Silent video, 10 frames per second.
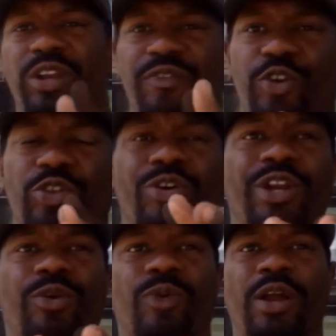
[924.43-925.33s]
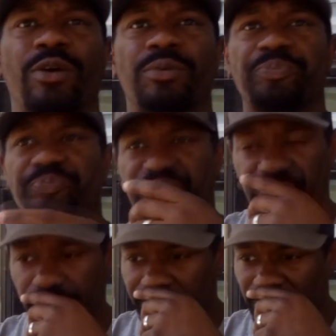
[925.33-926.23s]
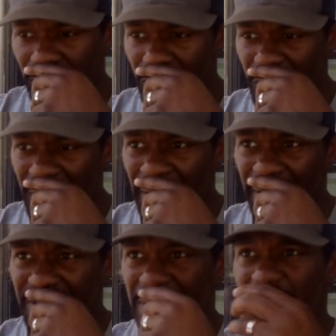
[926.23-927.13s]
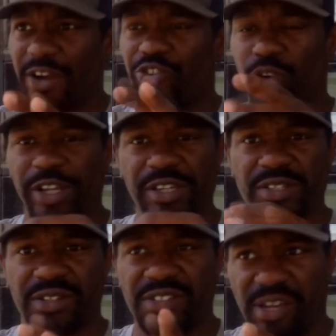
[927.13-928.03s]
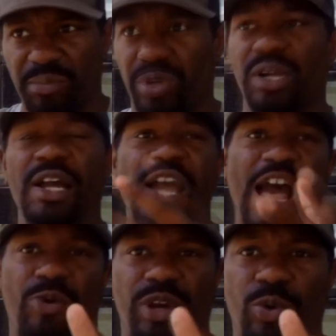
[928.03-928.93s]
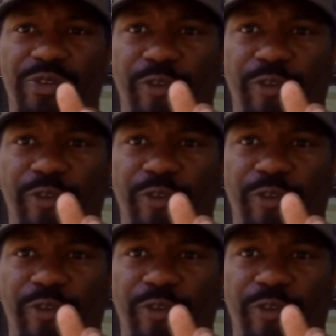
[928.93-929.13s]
If you're throwing it around some kind of trees and timber, I would go with